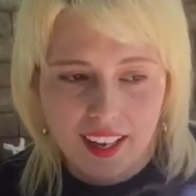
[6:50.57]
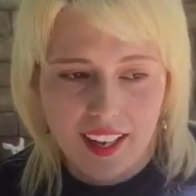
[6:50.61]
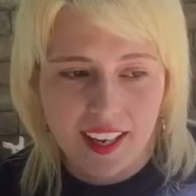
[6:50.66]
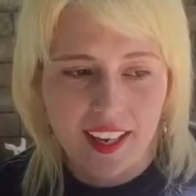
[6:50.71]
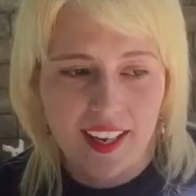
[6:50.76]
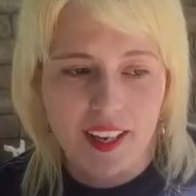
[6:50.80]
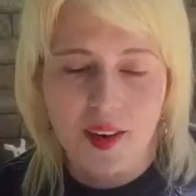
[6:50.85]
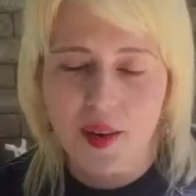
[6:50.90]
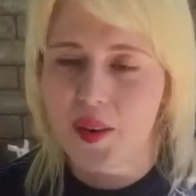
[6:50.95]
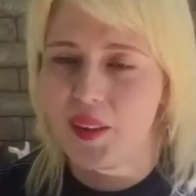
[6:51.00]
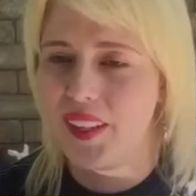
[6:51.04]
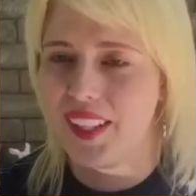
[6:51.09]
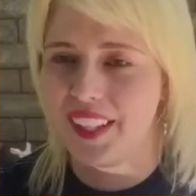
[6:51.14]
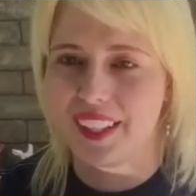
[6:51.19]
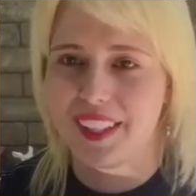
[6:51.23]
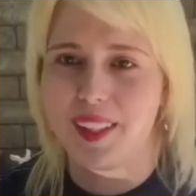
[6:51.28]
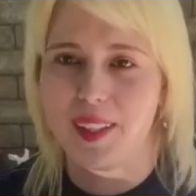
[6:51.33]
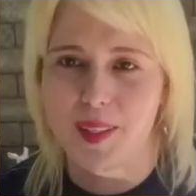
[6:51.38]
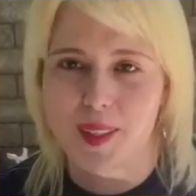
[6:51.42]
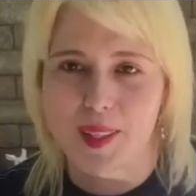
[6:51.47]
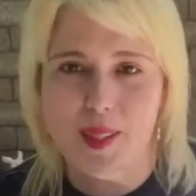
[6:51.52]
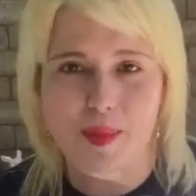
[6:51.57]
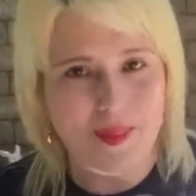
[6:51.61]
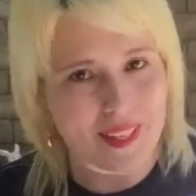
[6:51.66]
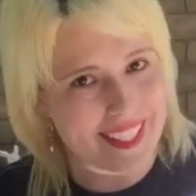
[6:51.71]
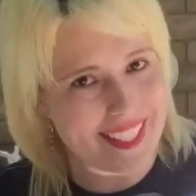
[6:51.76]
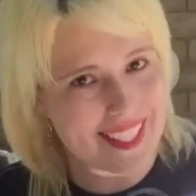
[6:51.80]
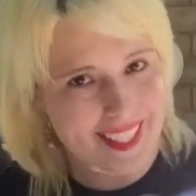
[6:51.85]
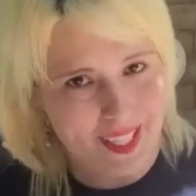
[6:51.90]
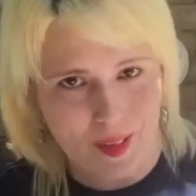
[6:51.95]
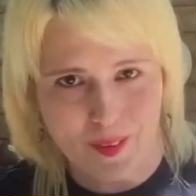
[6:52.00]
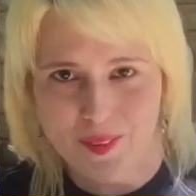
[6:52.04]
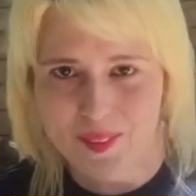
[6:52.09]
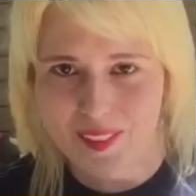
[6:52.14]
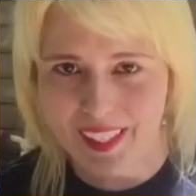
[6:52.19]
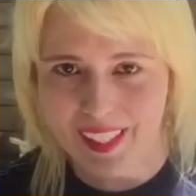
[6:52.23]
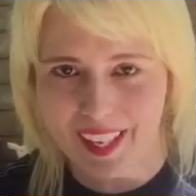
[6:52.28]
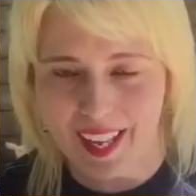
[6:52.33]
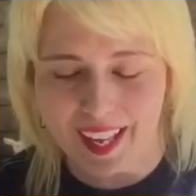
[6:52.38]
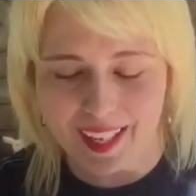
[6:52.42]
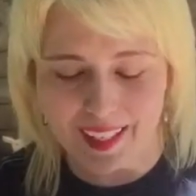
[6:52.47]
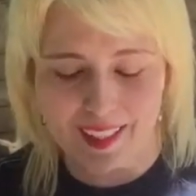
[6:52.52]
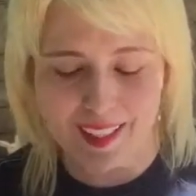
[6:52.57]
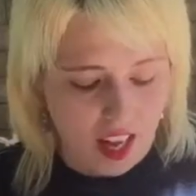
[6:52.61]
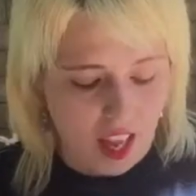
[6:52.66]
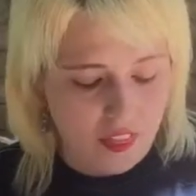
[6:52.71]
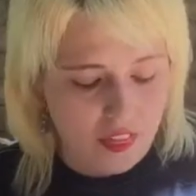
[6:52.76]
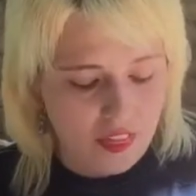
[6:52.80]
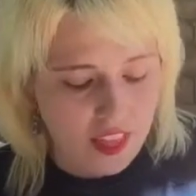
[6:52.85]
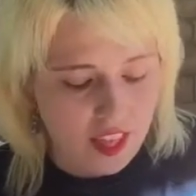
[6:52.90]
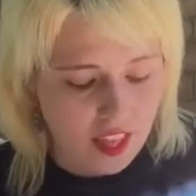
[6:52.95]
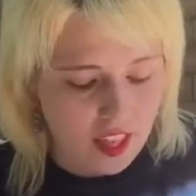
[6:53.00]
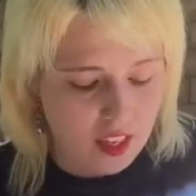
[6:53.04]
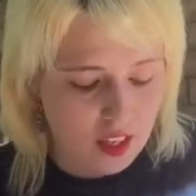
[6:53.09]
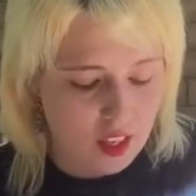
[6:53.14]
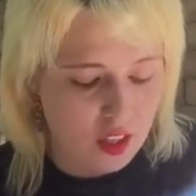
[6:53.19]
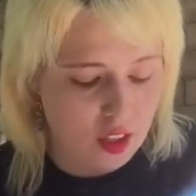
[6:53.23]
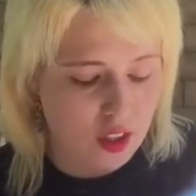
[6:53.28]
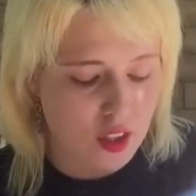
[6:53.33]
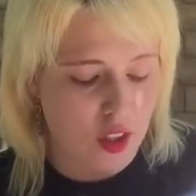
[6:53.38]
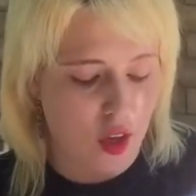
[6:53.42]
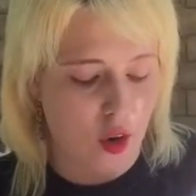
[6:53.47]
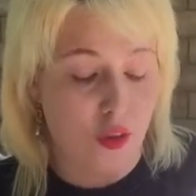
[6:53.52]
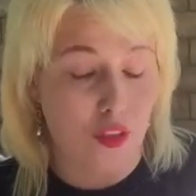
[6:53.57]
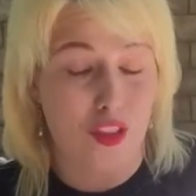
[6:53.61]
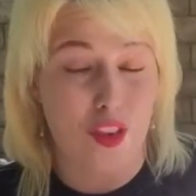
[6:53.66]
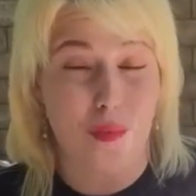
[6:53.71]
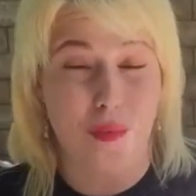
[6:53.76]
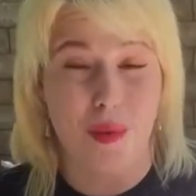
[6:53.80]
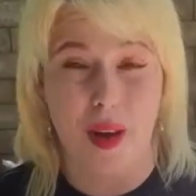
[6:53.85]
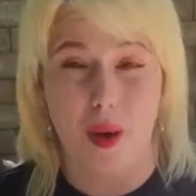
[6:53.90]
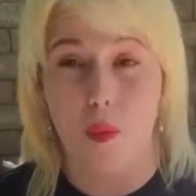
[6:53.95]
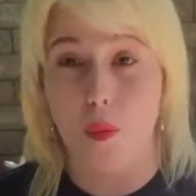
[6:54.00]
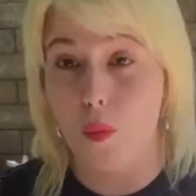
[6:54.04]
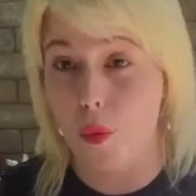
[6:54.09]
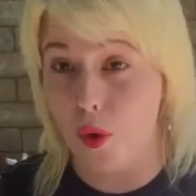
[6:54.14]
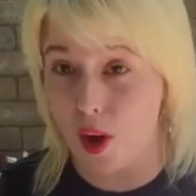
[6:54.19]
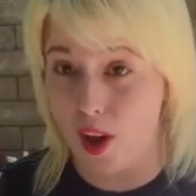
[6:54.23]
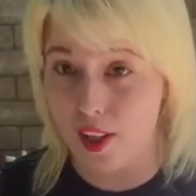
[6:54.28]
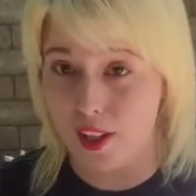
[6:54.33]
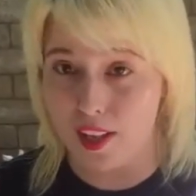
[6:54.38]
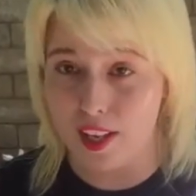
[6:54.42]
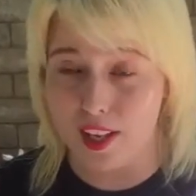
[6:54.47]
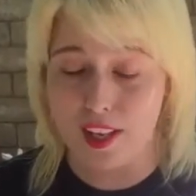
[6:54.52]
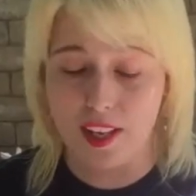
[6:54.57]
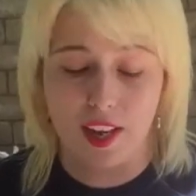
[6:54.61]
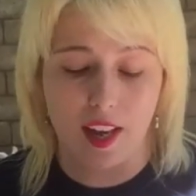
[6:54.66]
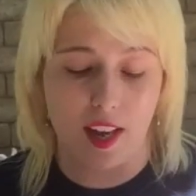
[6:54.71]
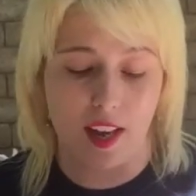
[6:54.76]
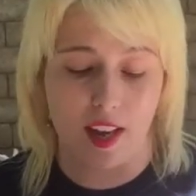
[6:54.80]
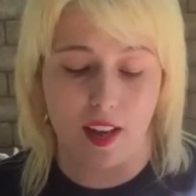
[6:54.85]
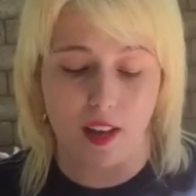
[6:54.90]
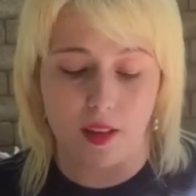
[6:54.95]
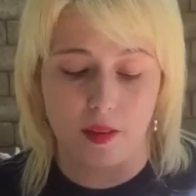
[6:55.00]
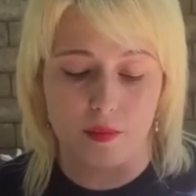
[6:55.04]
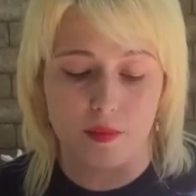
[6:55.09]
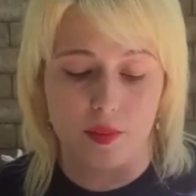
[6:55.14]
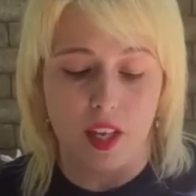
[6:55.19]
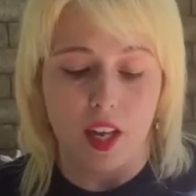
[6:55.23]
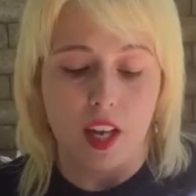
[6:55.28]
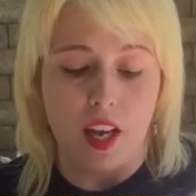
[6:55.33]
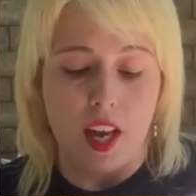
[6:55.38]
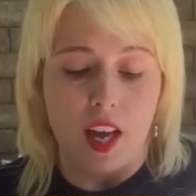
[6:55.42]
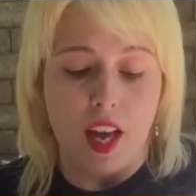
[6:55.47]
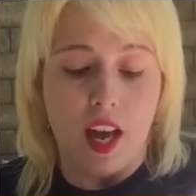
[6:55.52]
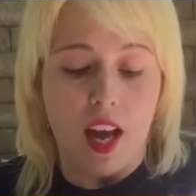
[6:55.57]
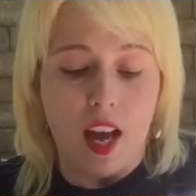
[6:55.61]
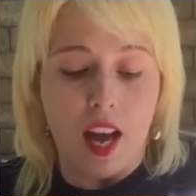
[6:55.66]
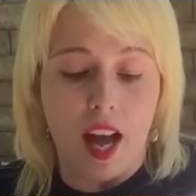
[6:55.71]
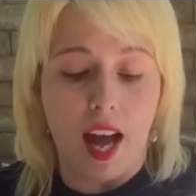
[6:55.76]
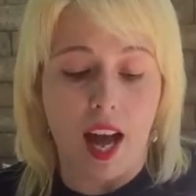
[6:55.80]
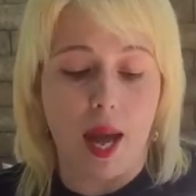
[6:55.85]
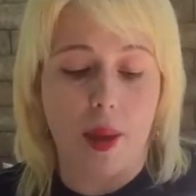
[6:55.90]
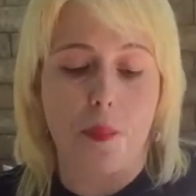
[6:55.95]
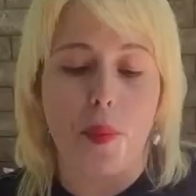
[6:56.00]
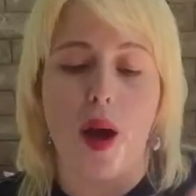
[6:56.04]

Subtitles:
I don't want to lose my stuff again. And then, so for my wallet, I